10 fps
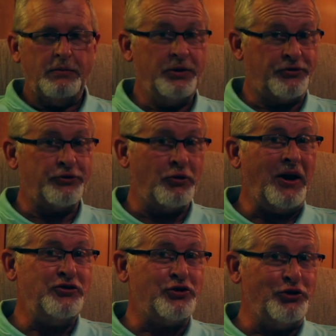Mrs.
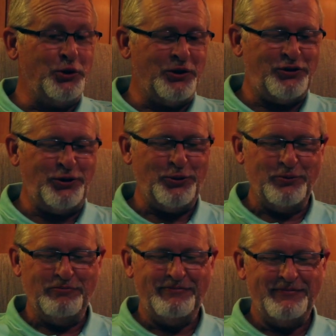Granger knew it too.
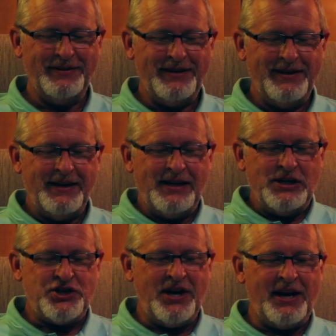
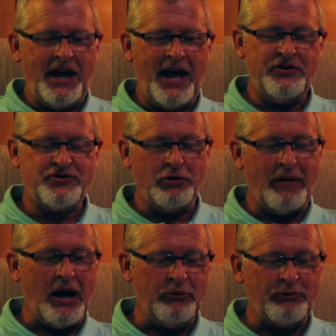She had edged
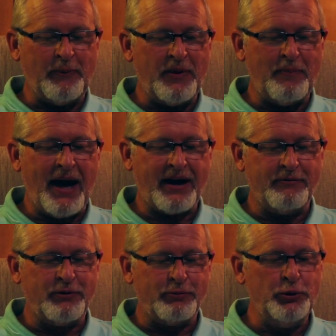around from the back
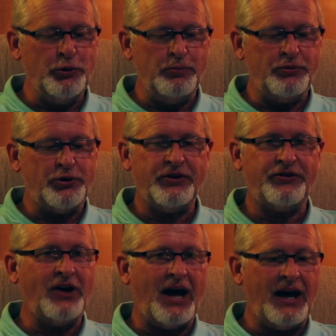of the room to the
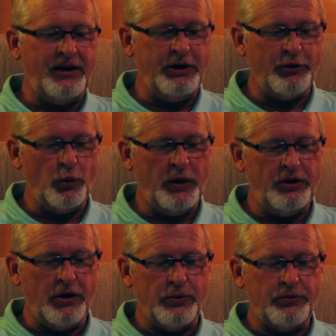side near the
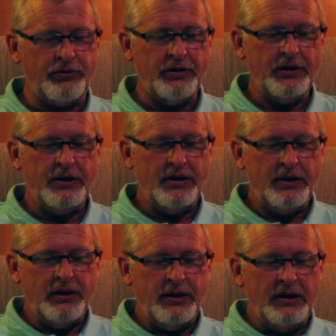windows.
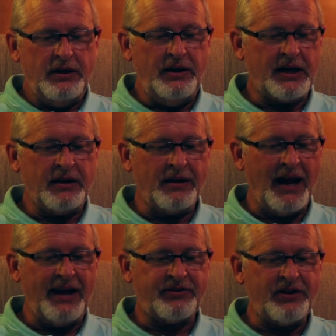Nick
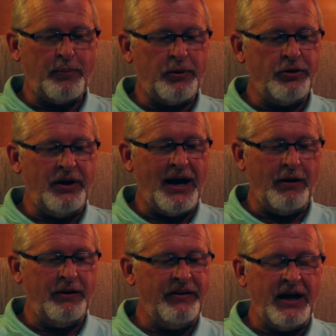glanced up at her
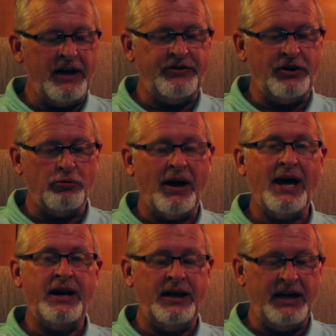now and then as he
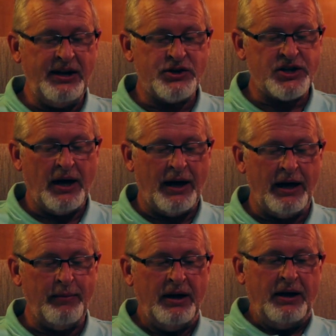read, and each
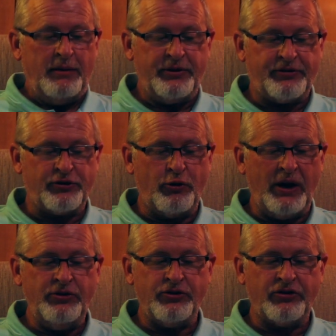time Mrs.
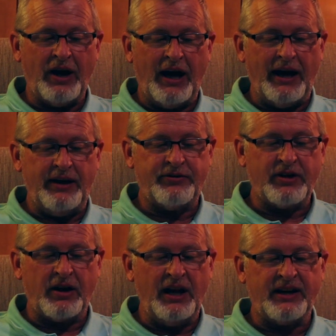Granger's
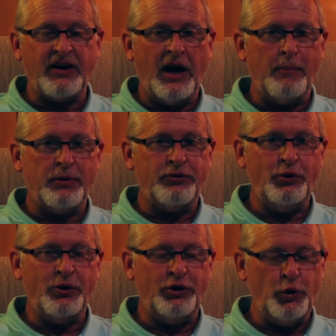eyes clicked up
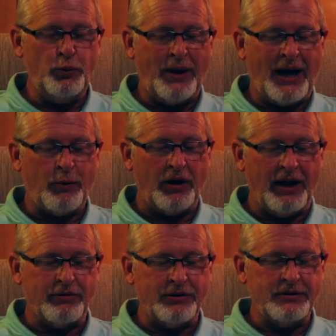to a new power
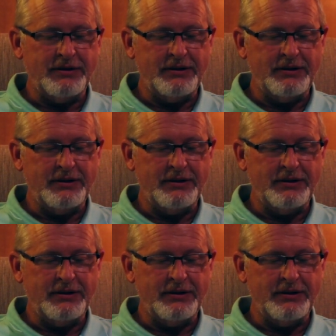level.